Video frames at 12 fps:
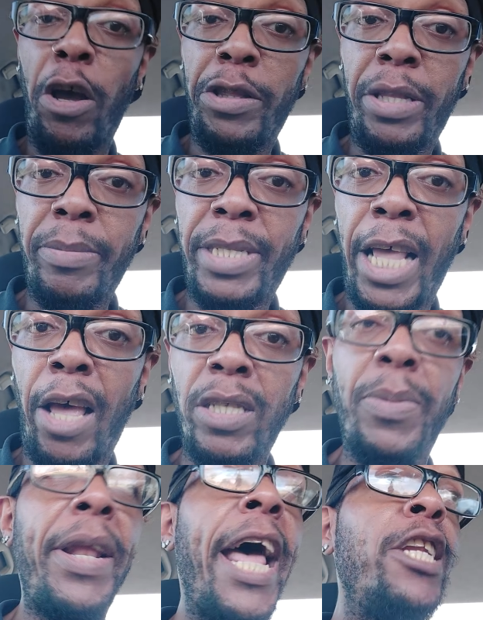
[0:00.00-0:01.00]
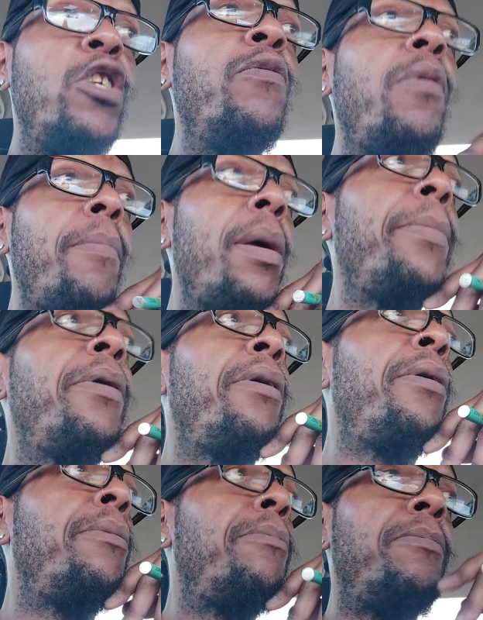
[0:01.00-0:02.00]
on themselves, but I do
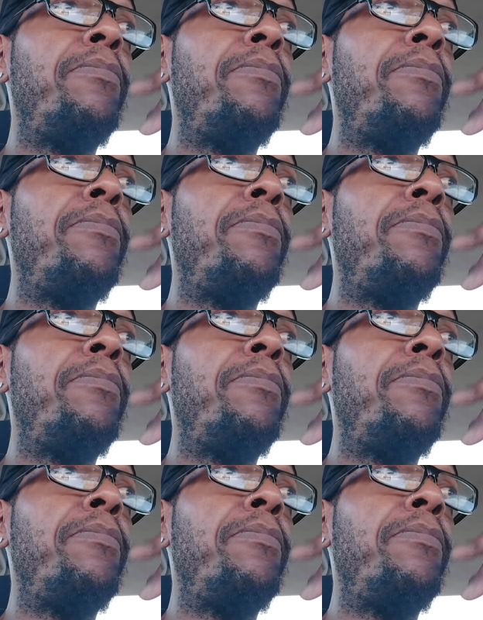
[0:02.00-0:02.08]
remember,